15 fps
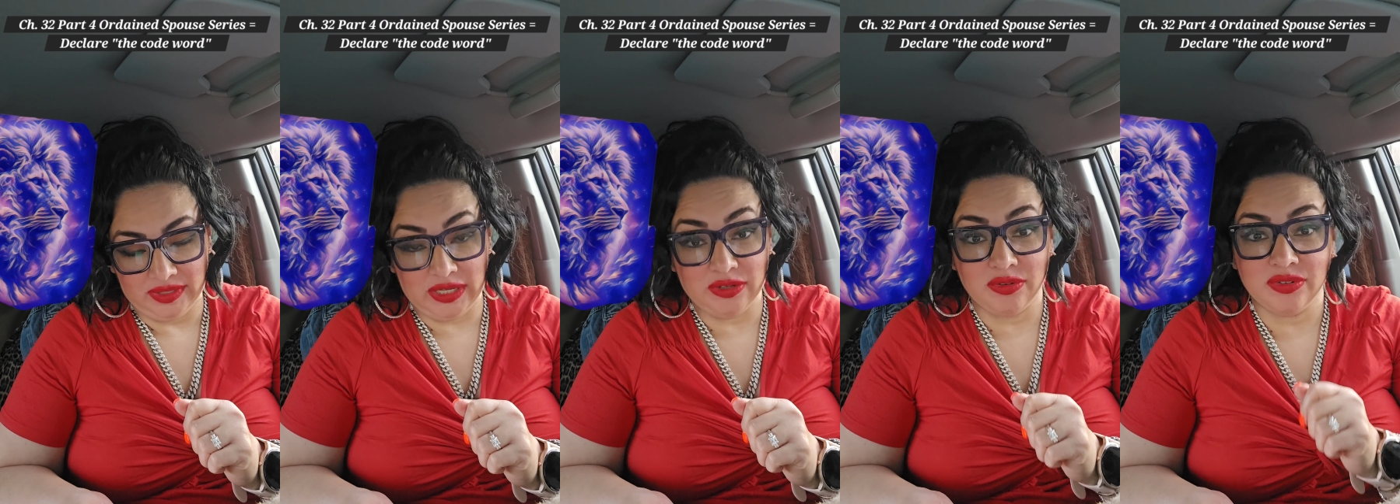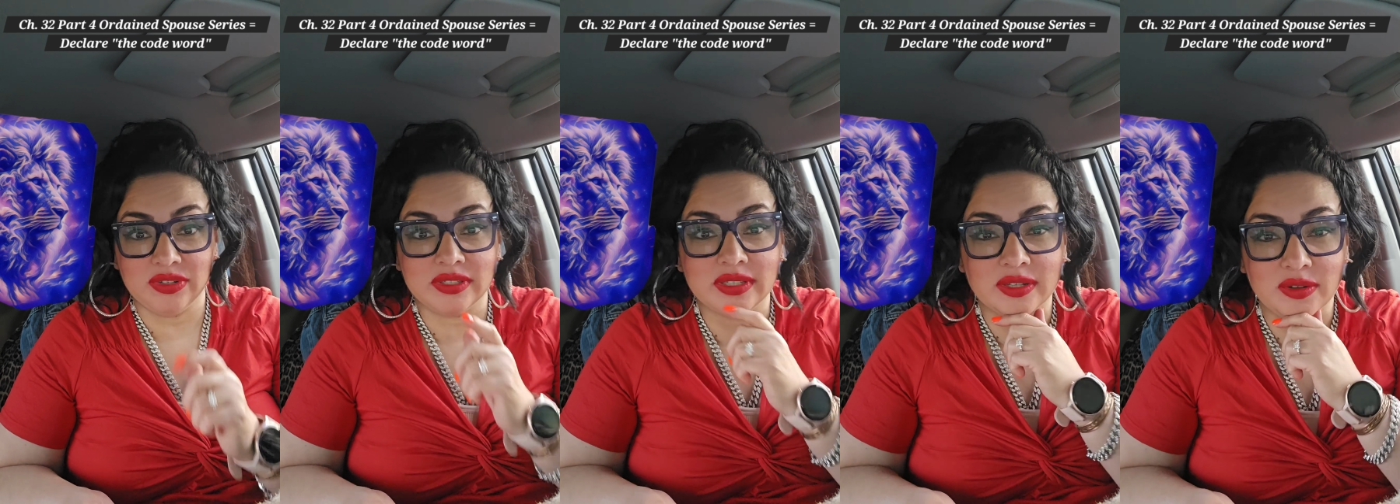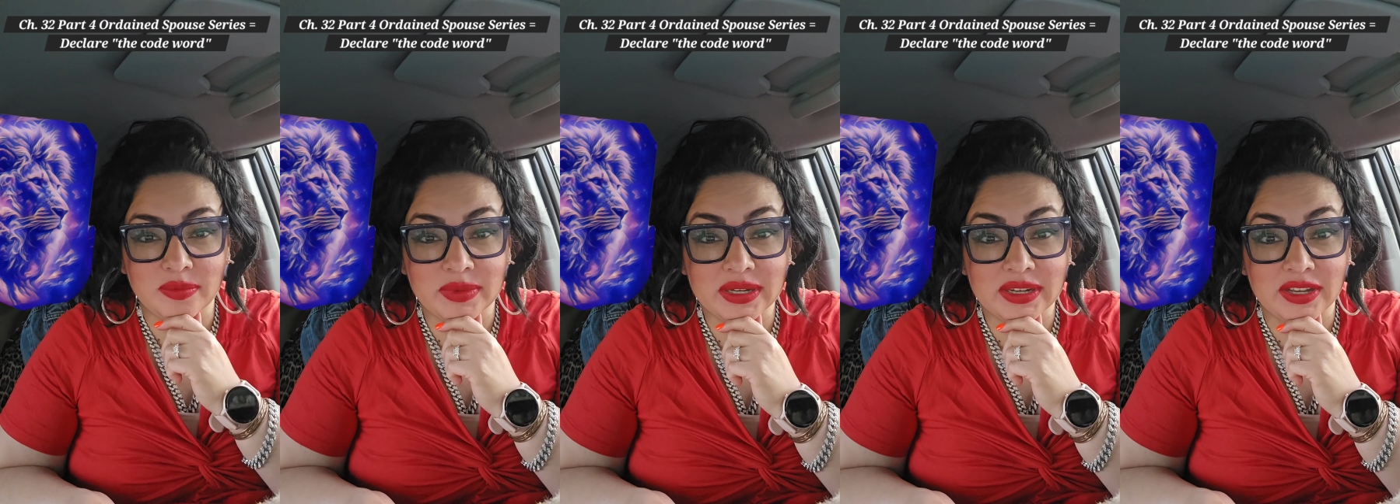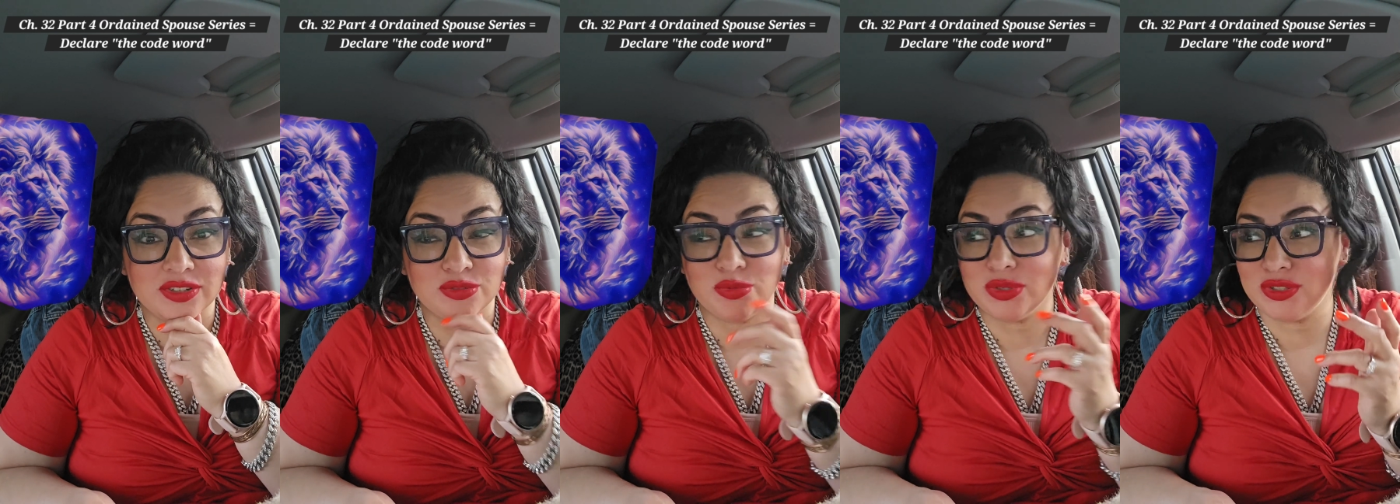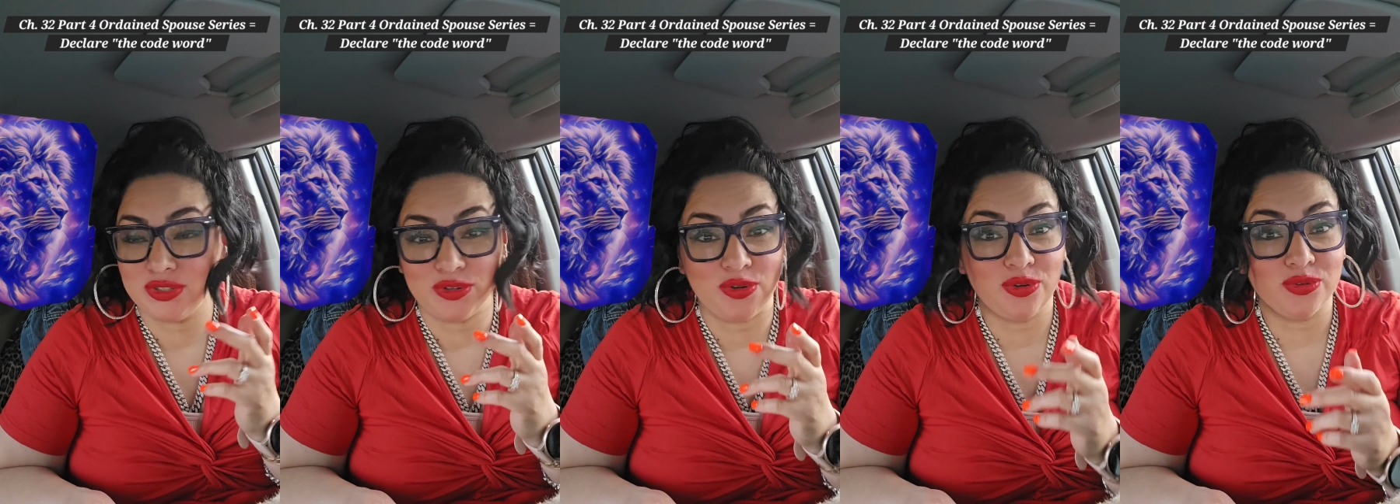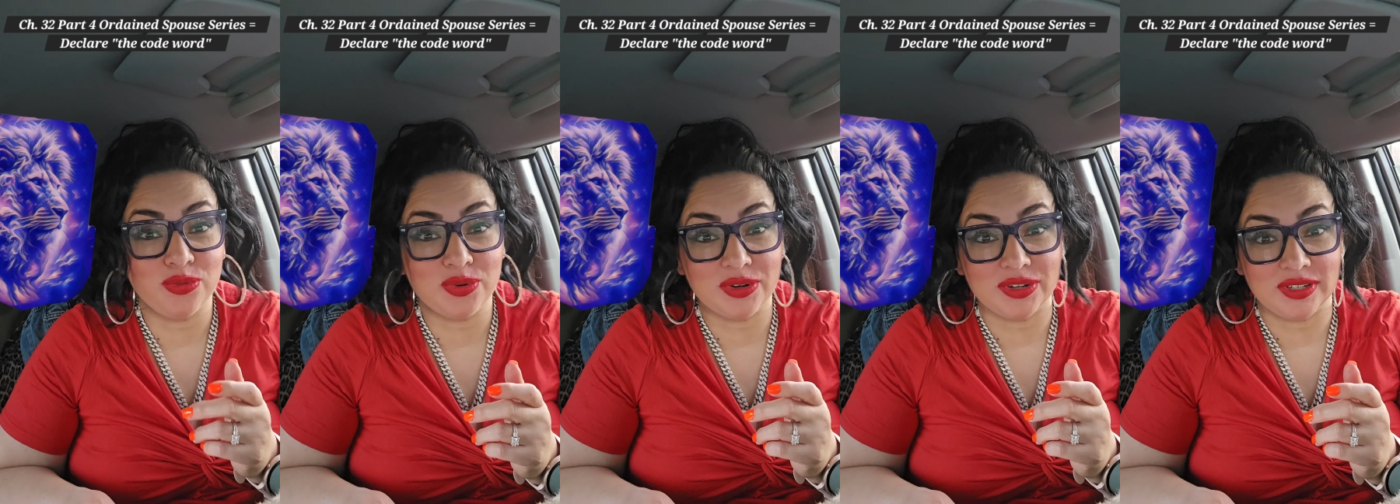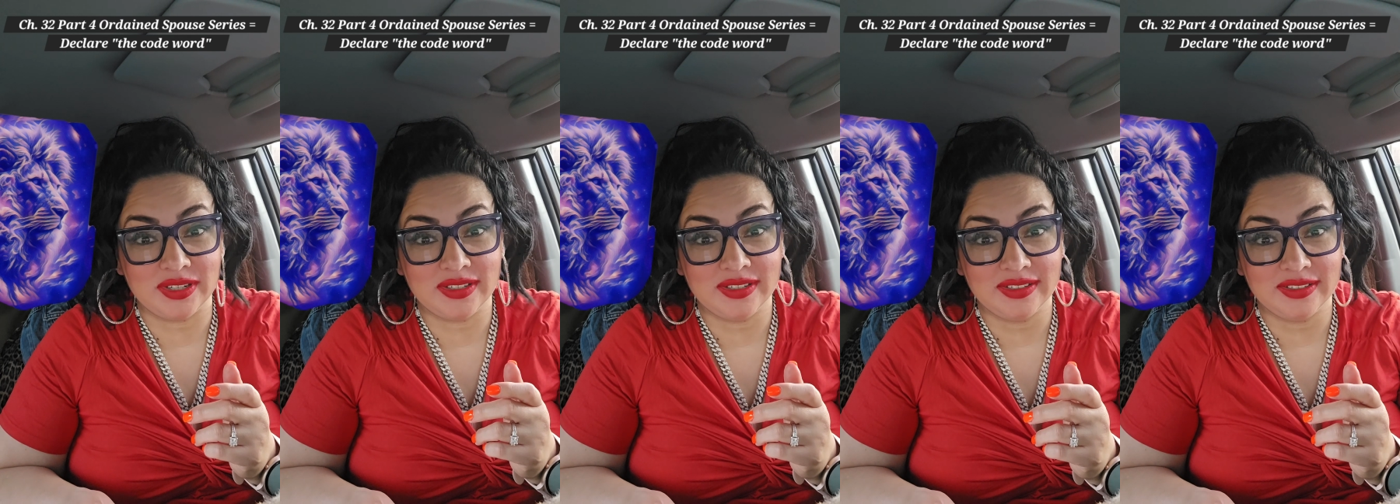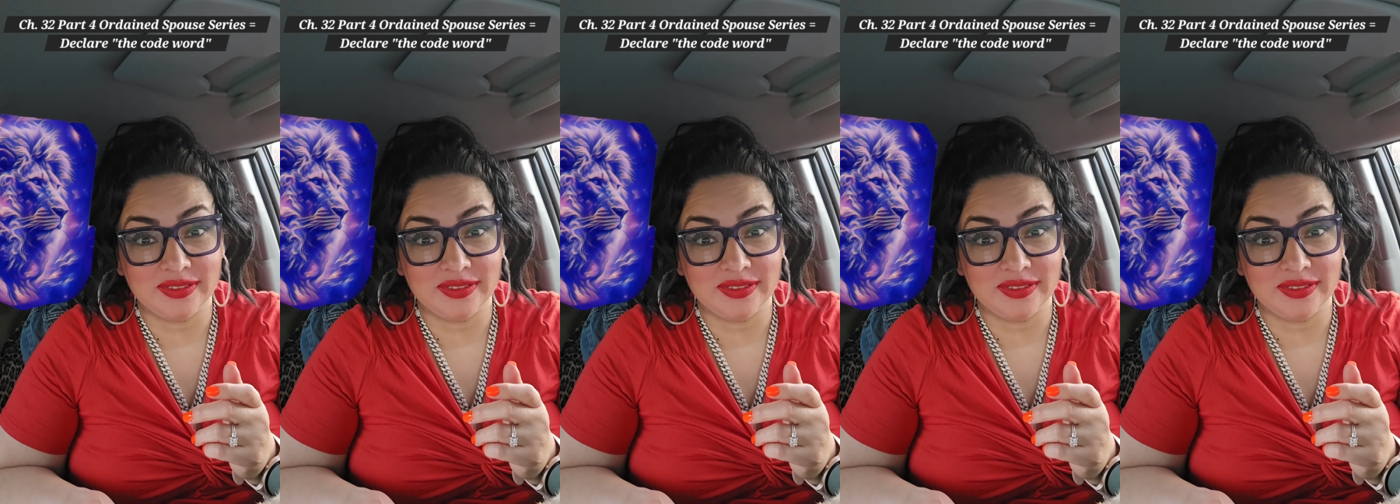And you're just like, oh my gosh, what's the code word?